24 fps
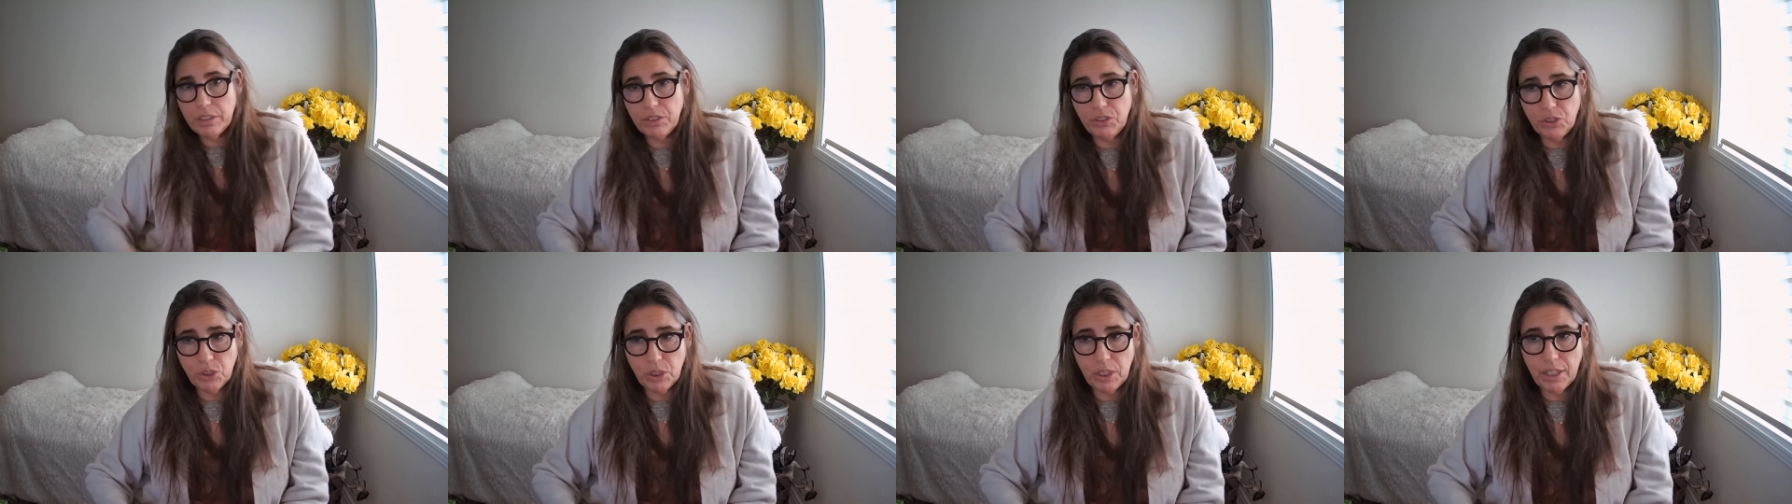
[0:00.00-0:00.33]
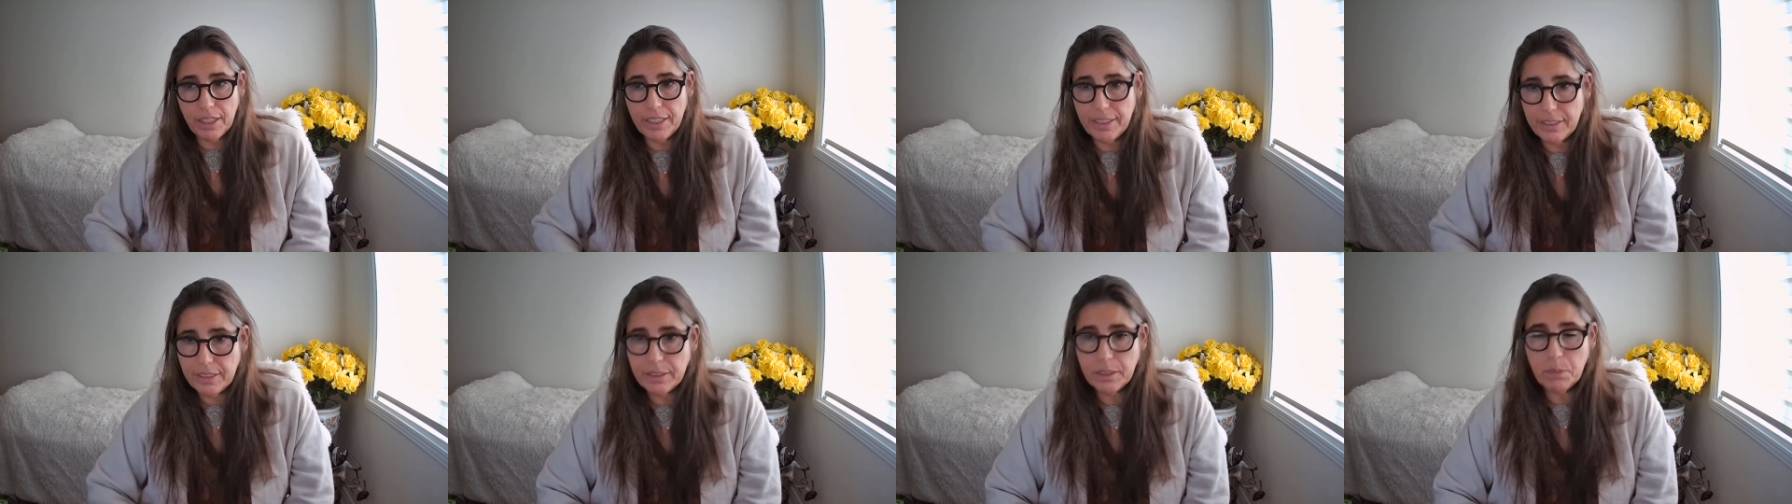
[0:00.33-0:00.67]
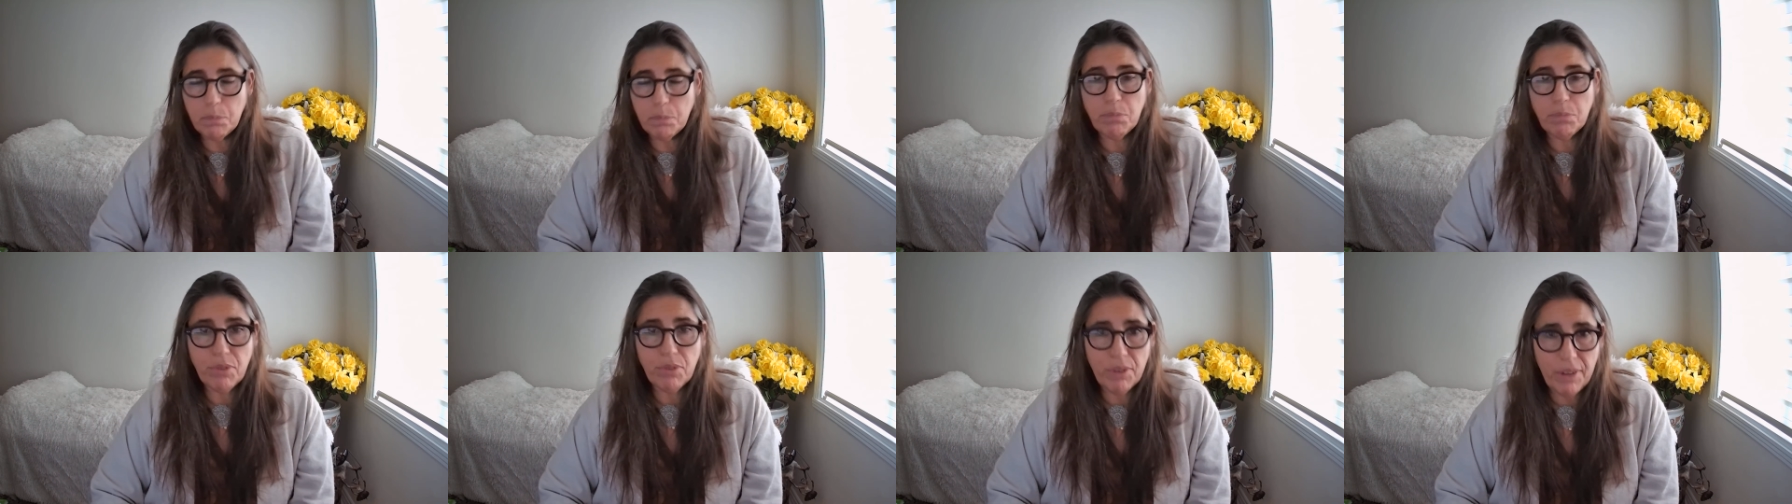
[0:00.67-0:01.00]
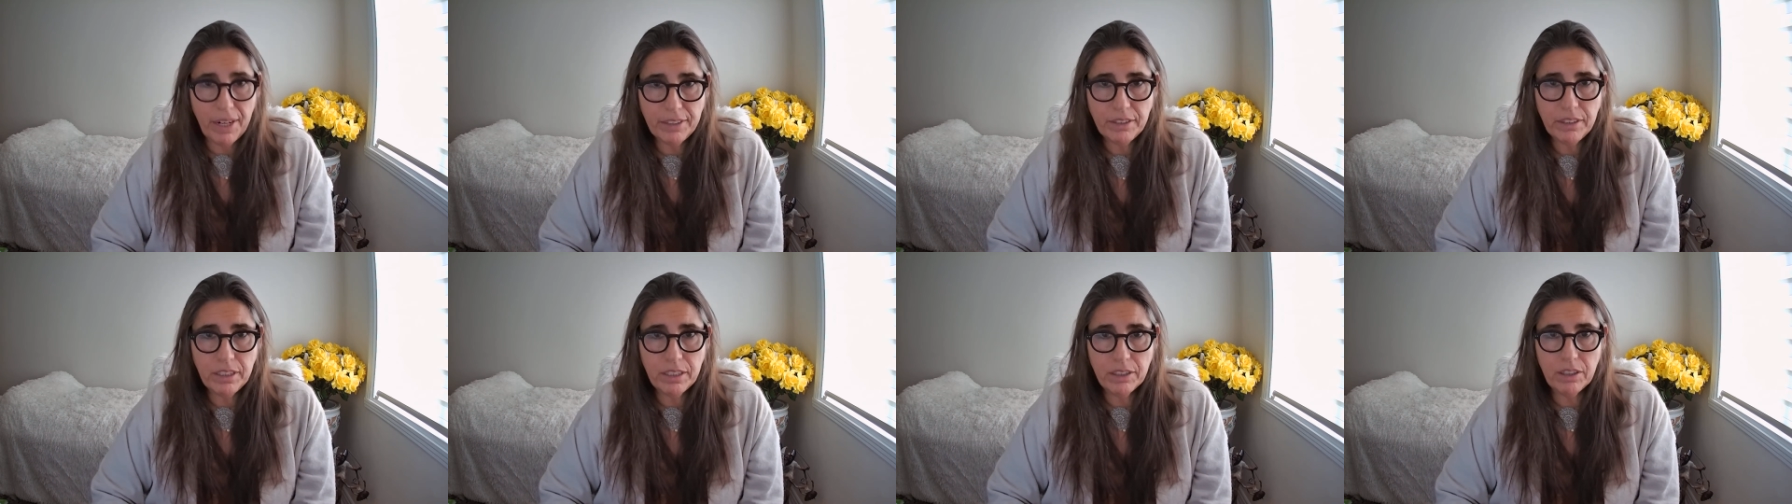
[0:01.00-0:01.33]
try and
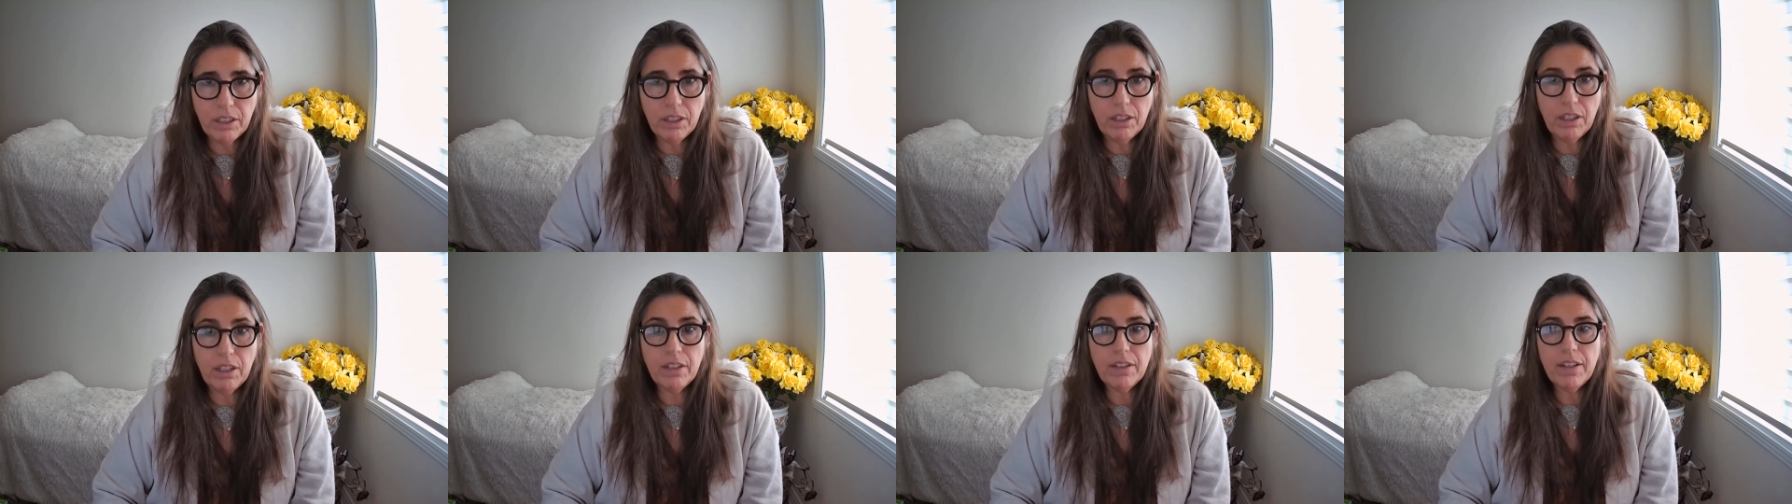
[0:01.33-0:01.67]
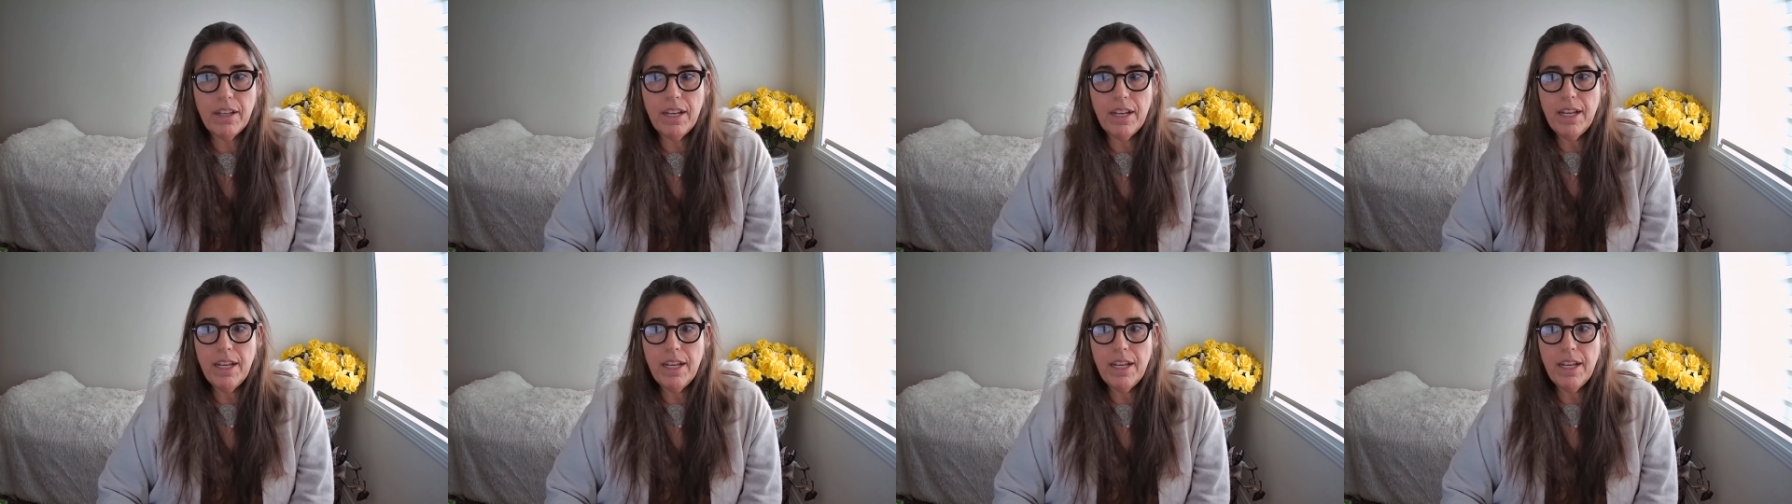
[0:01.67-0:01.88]
suppress it all,